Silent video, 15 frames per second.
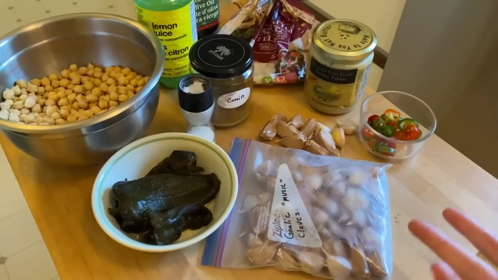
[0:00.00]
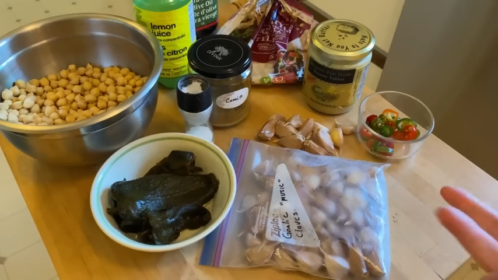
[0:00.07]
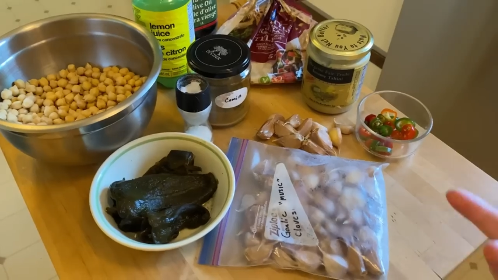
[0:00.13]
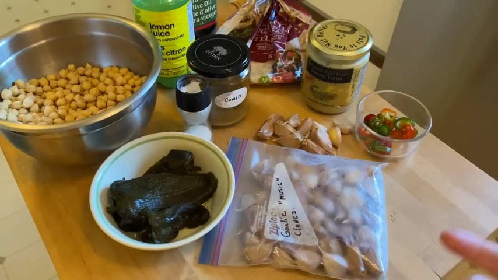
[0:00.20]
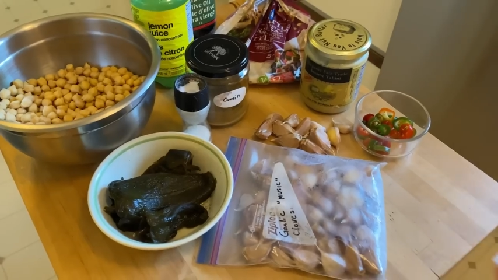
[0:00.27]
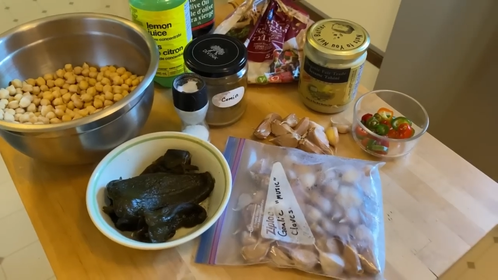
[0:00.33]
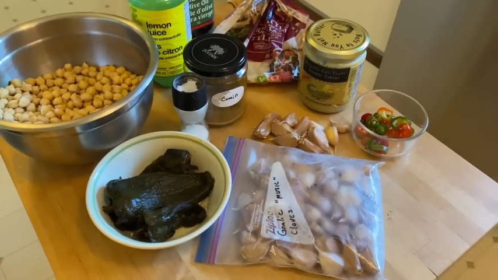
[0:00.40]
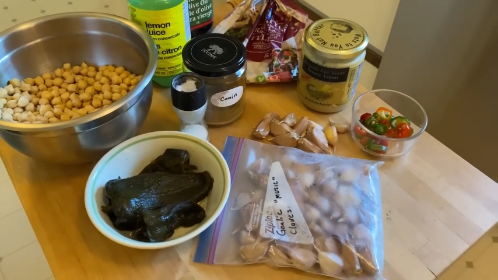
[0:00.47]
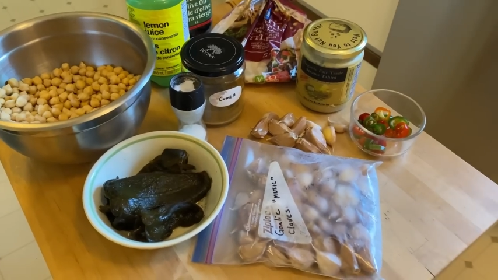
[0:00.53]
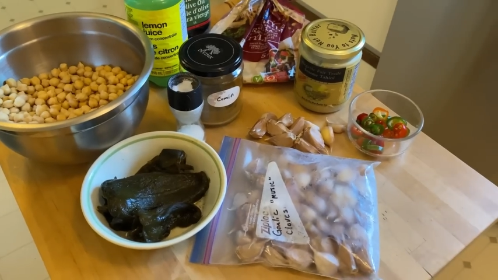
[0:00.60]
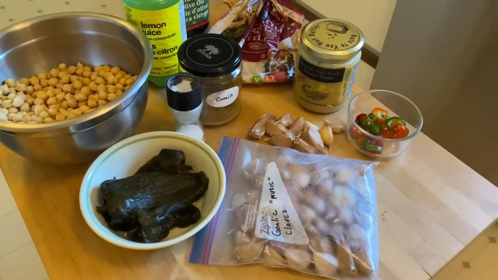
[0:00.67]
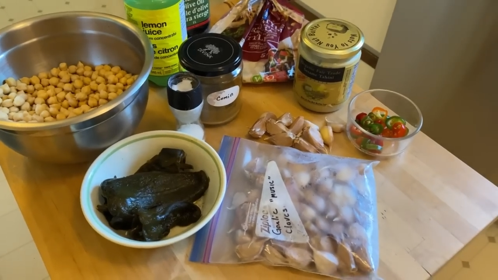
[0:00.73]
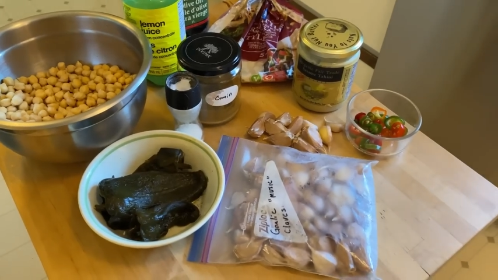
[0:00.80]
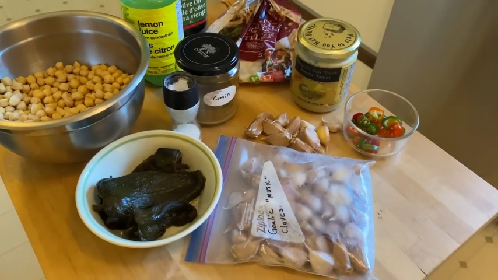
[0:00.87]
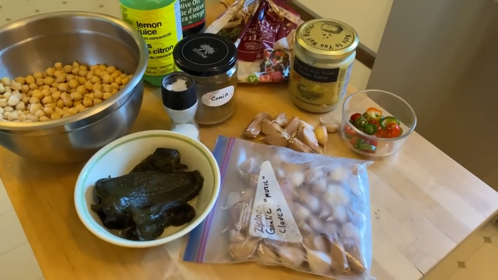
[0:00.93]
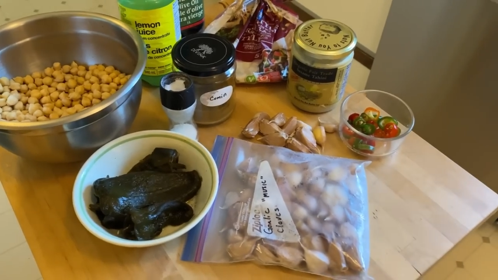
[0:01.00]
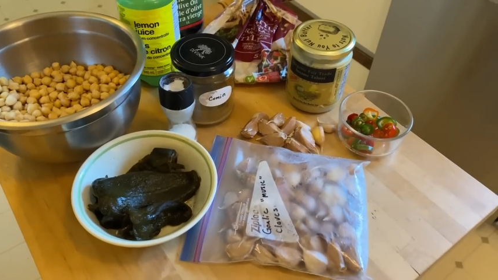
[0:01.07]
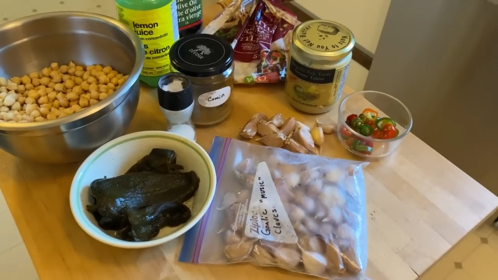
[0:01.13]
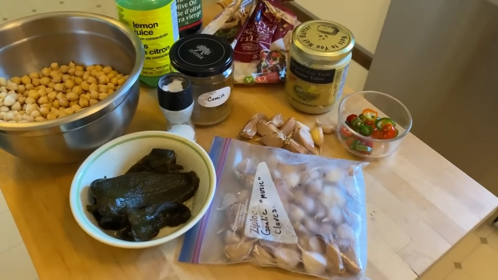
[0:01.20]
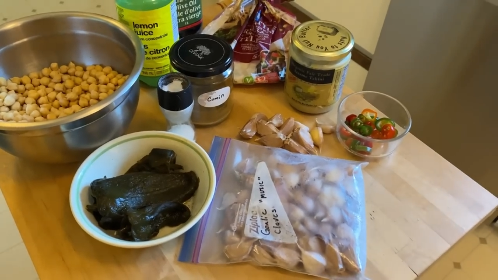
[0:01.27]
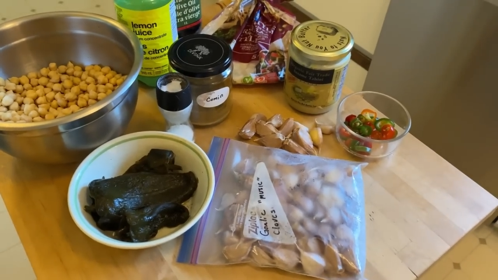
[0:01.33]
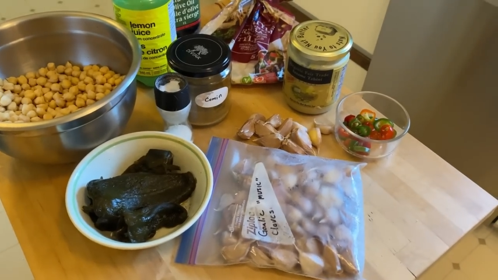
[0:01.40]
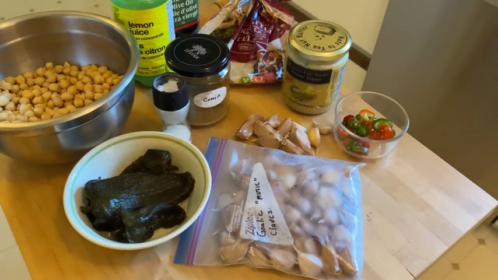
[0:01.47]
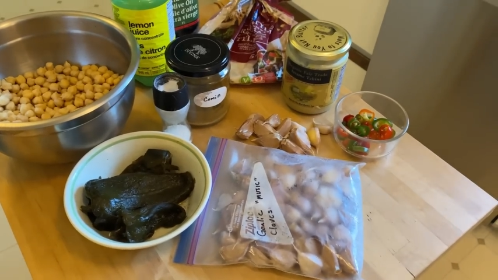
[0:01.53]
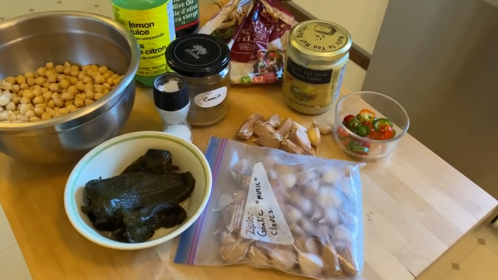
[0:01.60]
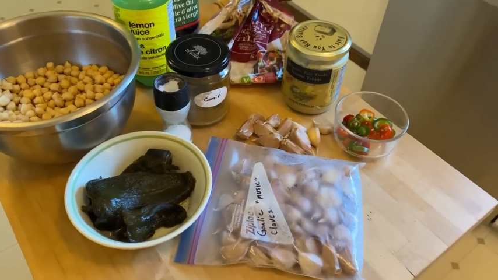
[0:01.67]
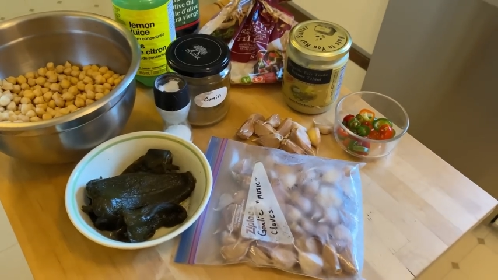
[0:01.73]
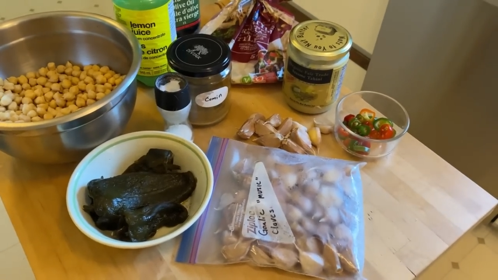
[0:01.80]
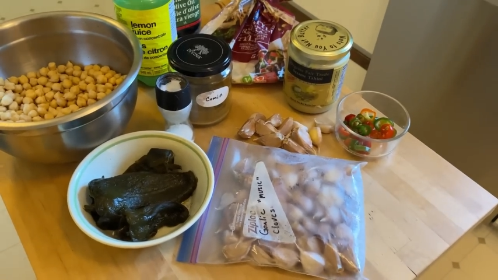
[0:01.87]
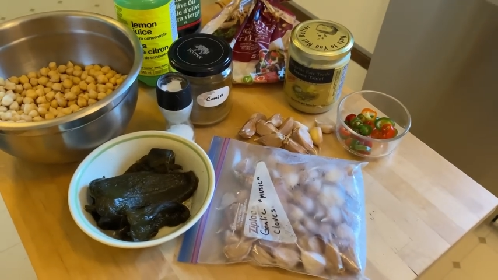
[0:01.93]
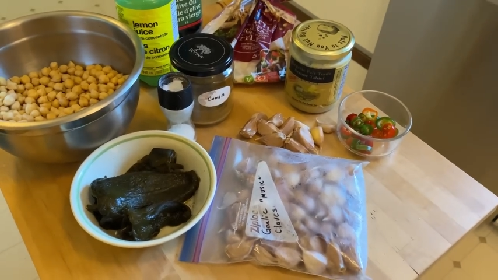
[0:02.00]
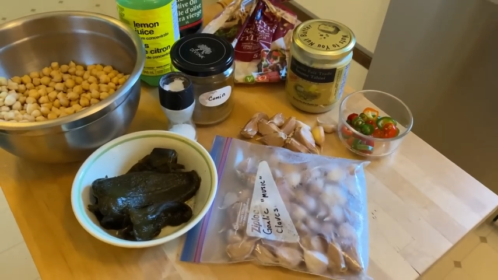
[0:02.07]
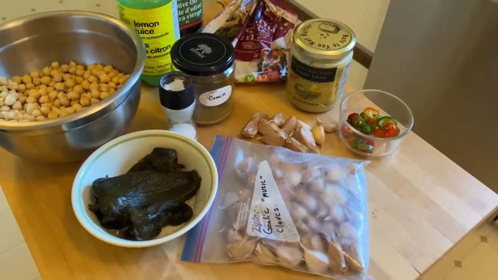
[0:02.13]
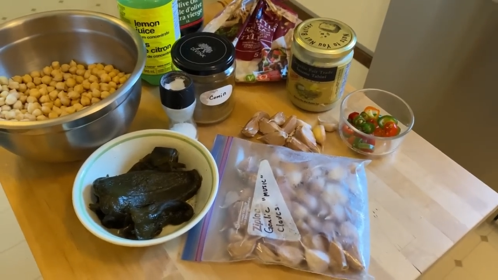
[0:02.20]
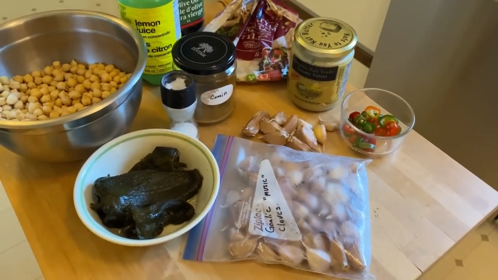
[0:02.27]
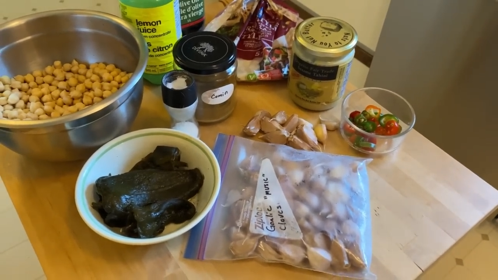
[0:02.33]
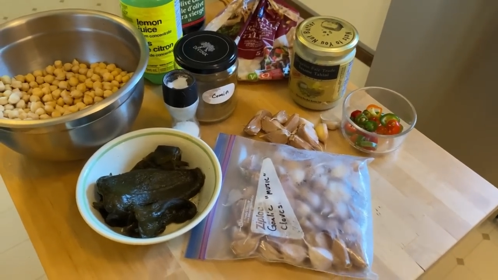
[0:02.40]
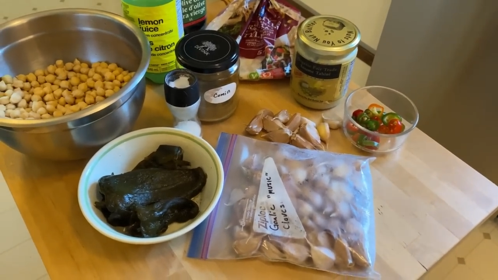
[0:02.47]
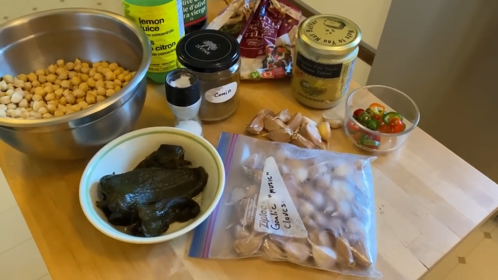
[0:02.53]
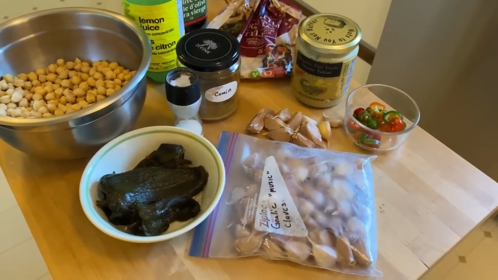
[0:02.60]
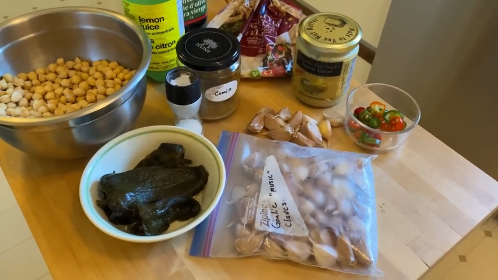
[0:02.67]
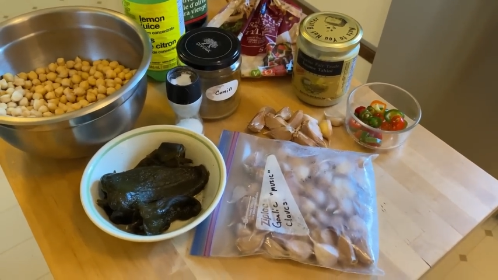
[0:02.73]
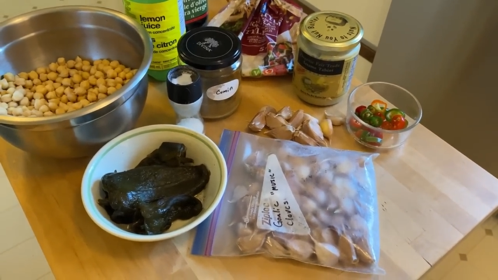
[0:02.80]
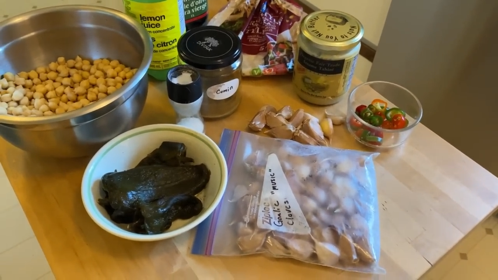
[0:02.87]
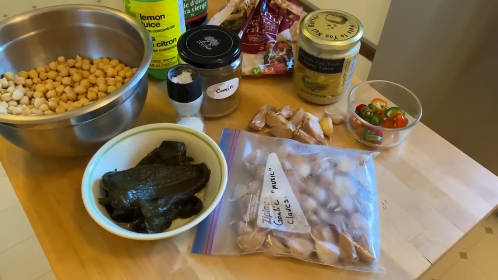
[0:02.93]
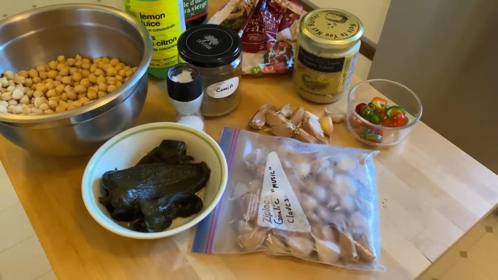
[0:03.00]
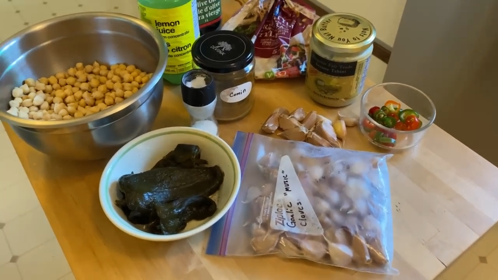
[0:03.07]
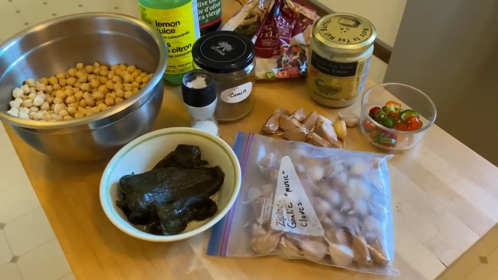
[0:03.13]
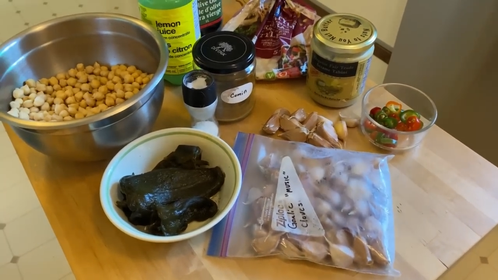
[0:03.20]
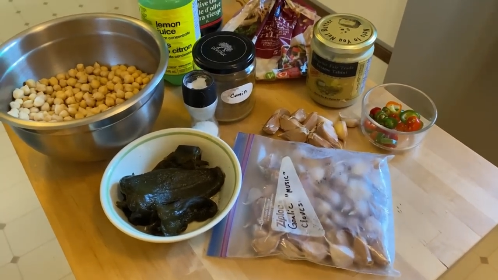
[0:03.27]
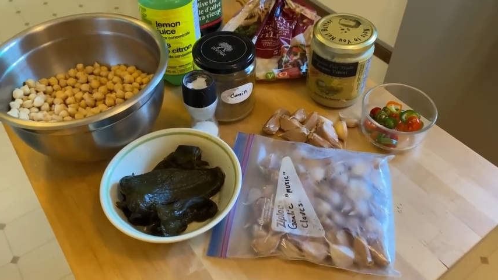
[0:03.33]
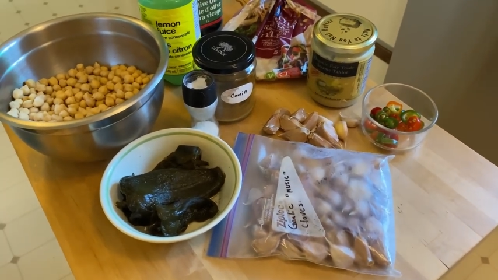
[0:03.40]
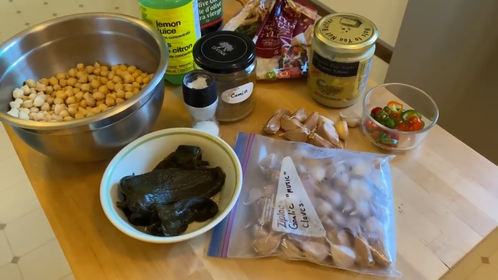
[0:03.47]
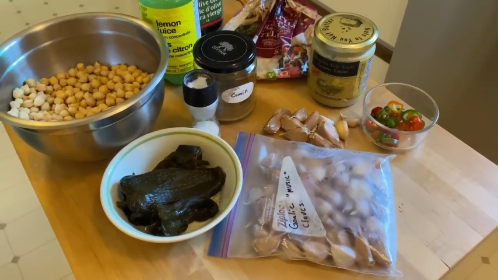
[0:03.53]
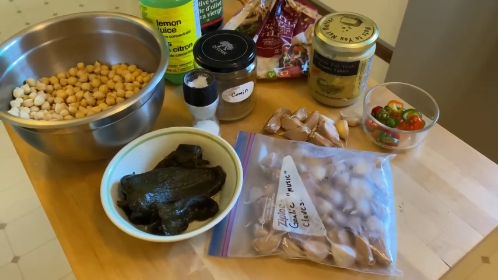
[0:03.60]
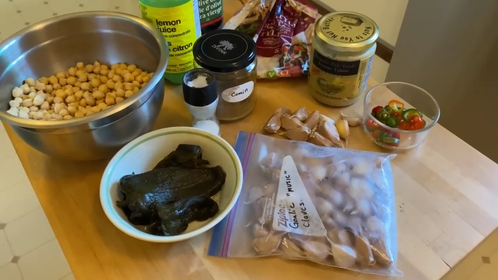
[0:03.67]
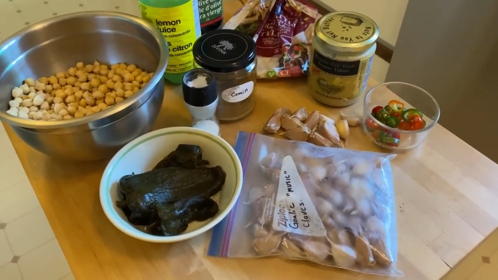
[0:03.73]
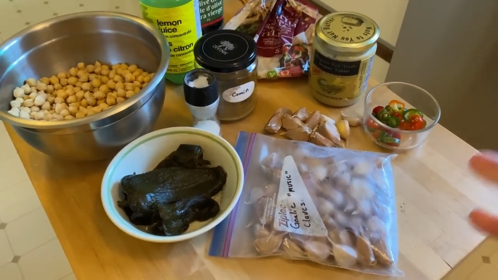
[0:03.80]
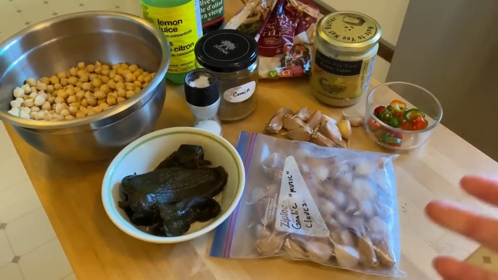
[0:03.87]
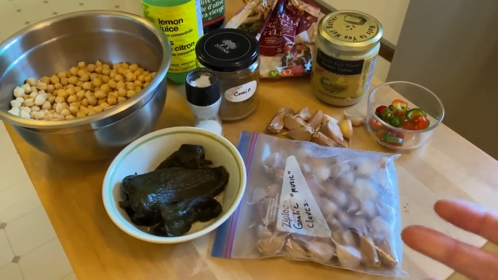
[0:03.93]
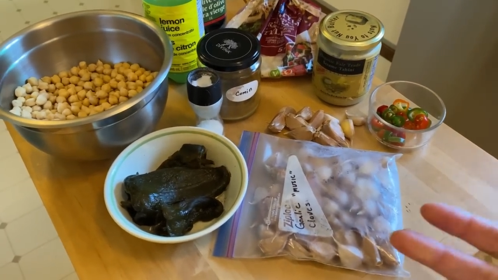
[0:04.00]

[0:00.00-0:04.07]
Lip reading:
(no speaker visible)